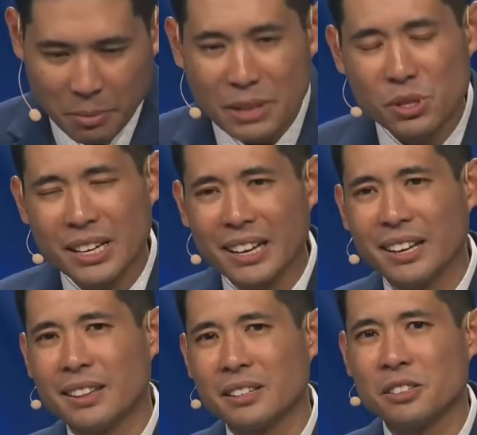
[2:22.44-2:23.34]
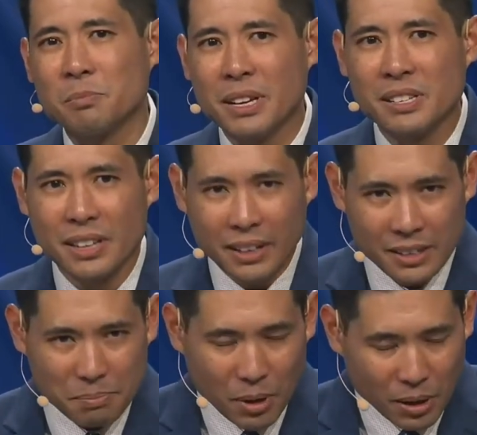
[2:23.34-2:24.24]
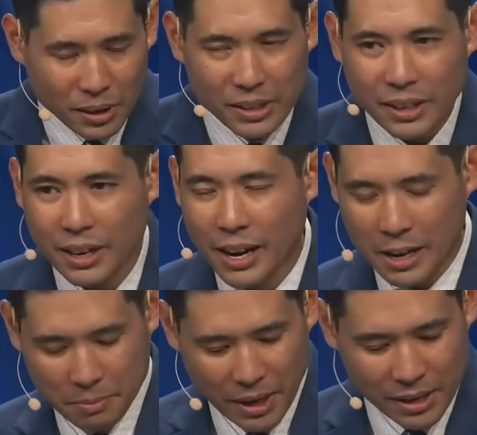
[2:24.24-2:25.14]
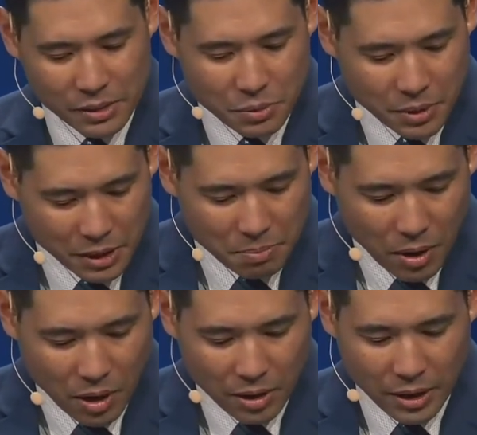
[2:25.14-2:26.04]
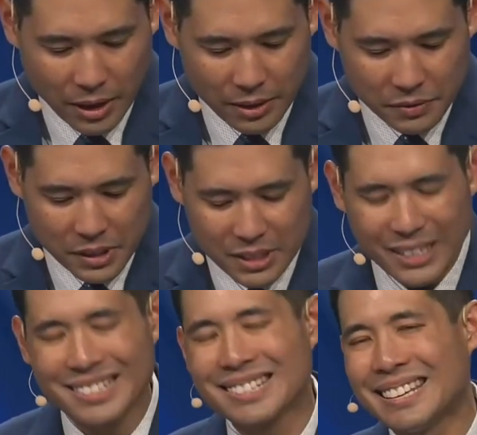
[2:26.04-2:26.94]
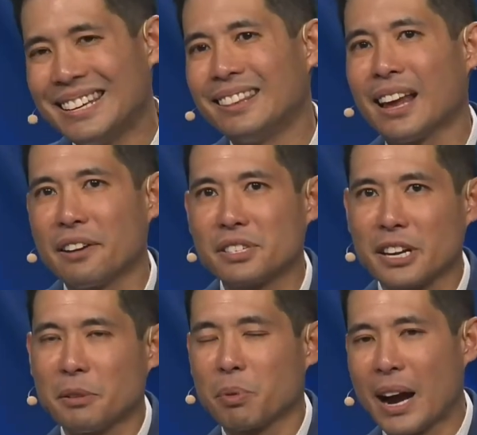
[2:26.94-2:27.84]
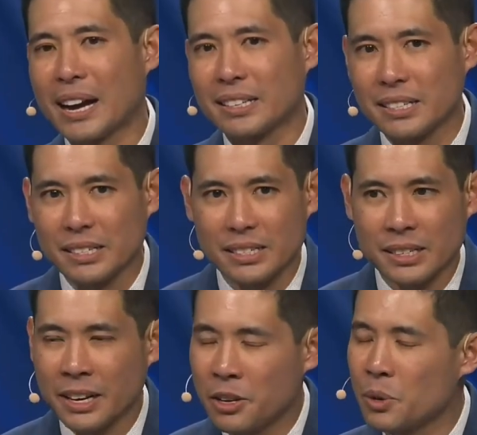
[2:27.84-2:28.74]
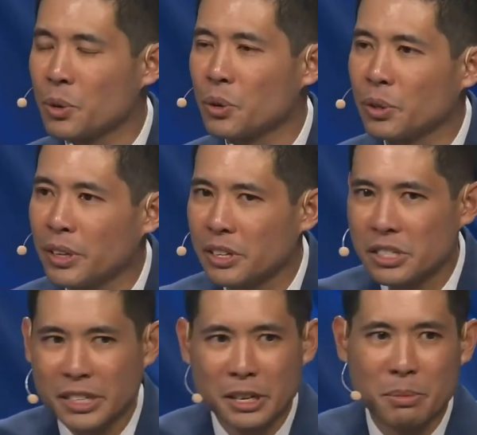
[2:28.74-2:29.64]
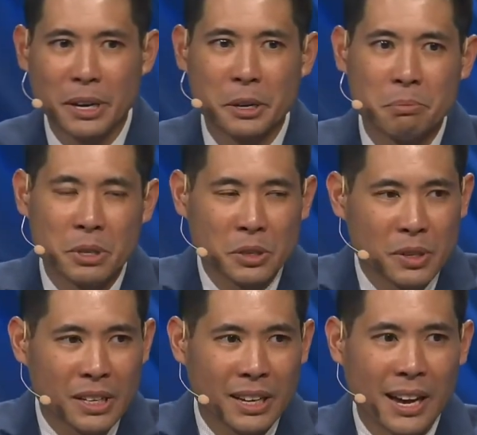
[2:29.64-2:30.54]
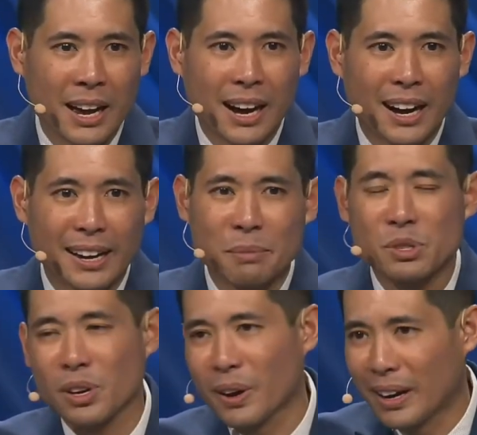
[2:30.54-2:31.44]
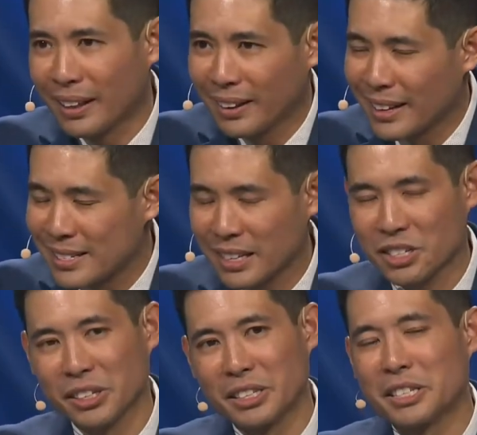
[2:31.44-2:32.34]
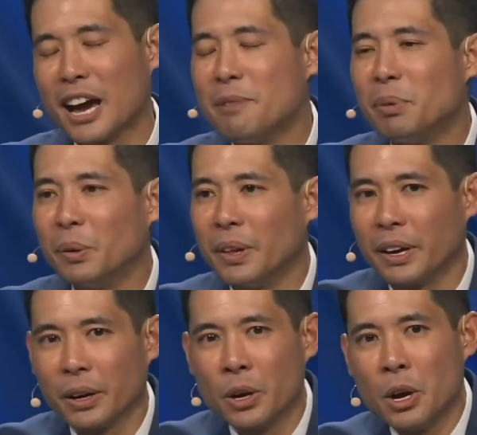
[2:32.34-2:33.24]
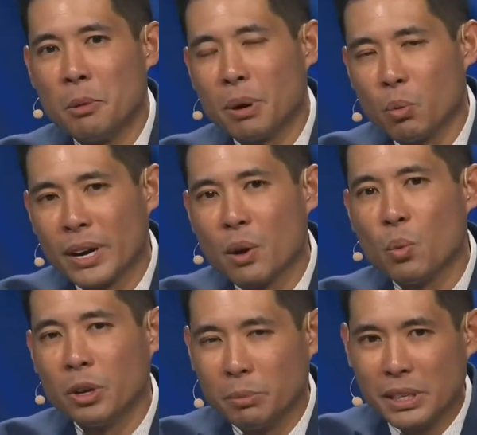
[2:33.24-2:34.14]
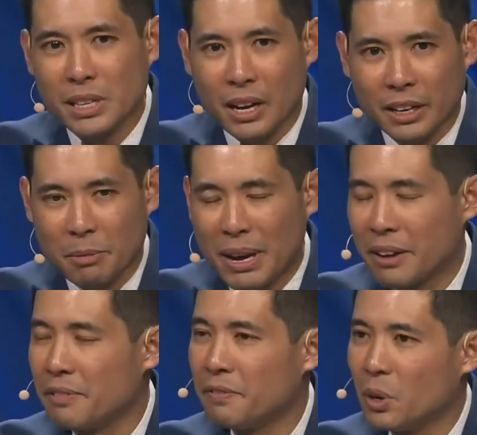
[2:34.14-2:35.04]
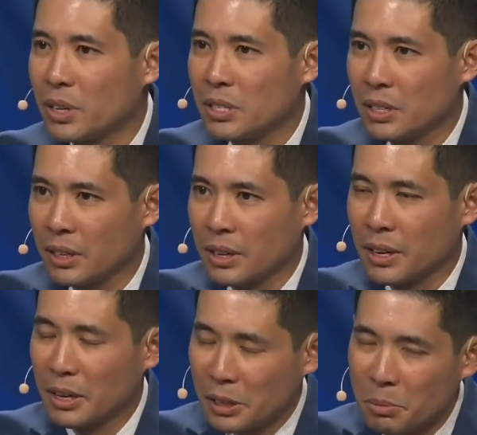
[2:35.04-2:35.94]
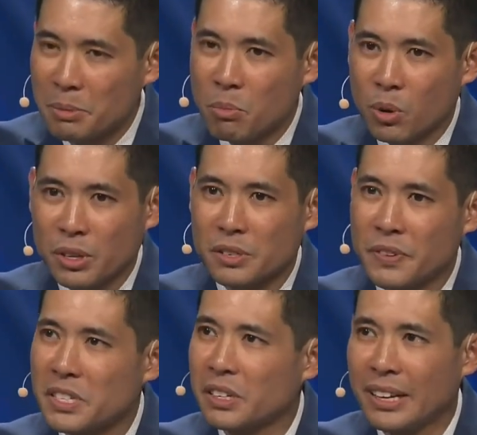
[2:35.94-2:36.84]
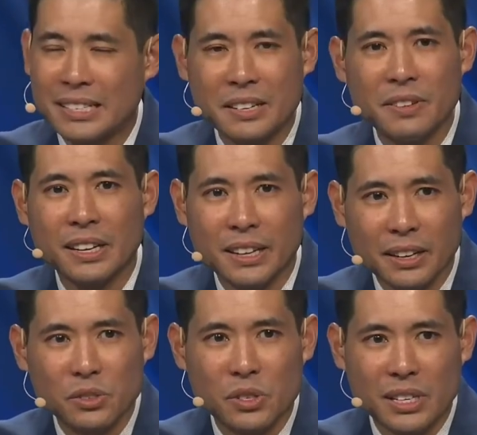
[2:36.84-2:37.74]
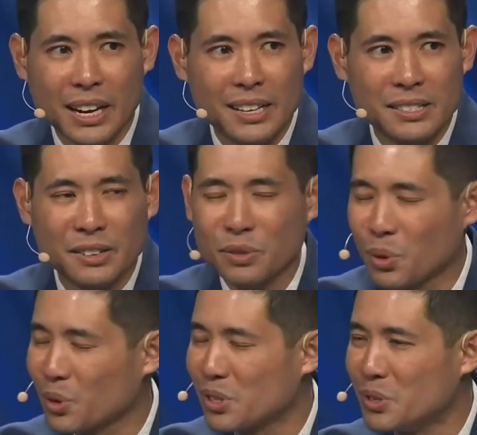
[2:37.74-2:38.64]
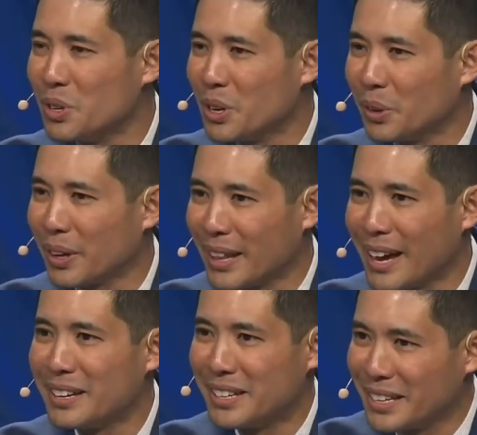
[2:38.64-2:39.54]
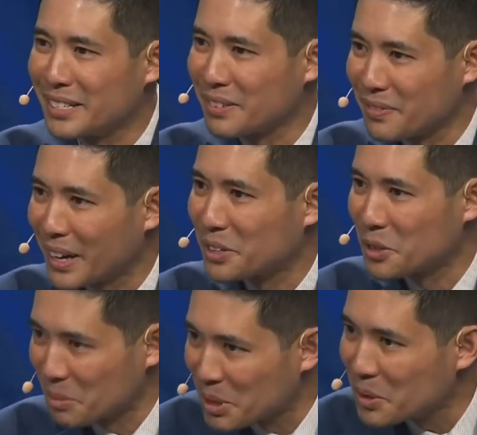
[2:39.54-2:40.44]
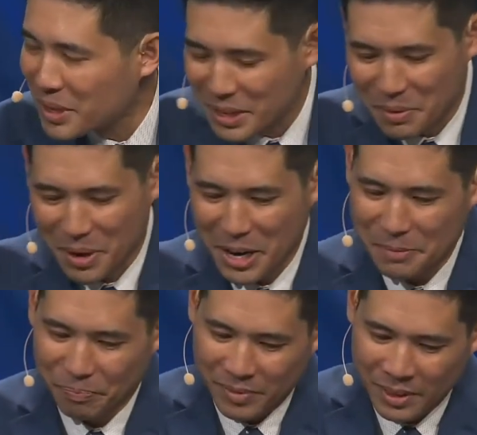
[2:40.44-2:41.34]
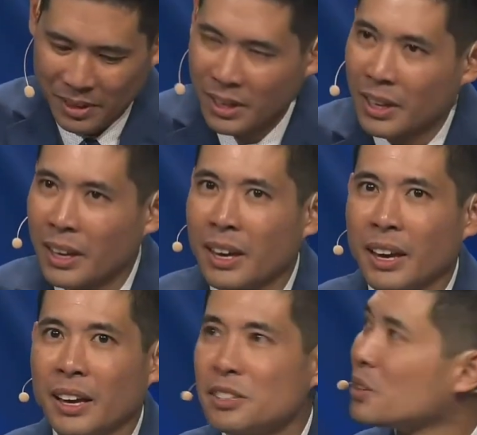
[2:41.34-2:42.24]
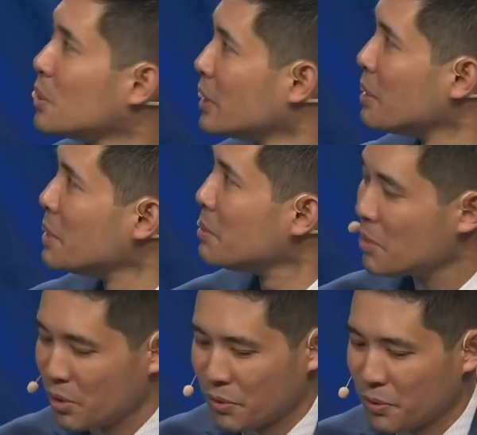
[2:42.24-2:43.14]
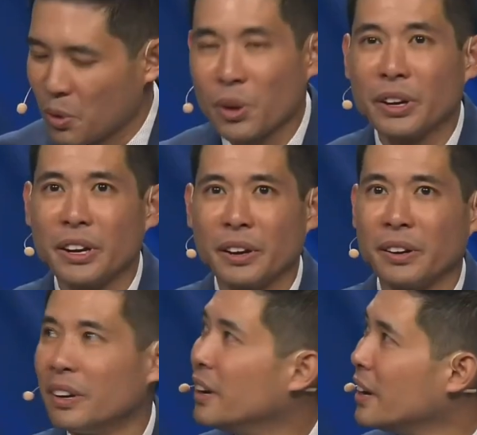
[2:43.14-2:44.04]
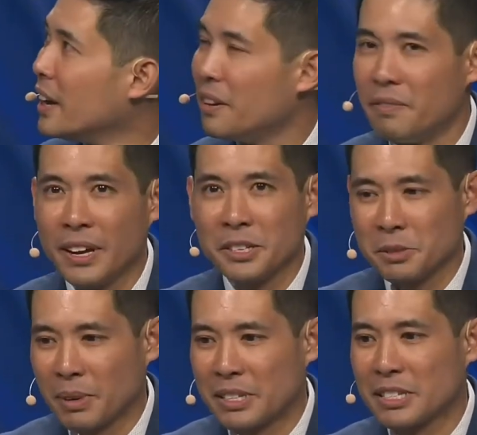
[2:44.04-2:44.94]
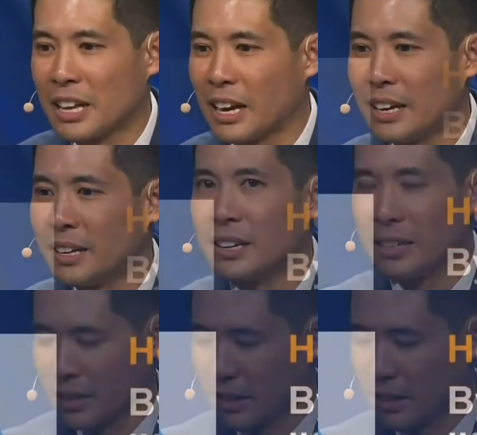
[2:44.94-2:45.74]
Um, as stated, this is my second part. Um, it is really part of six key lifestyle practices. And I know earlier I stated about immunity, uh, and I'm sorry, I think that's actually a typo there. But what I will be talking about and focusing a little bit more is physical activity and exercise. And of course, you know that that does affect your immunity, right? And so let me move forward here and advance my slide.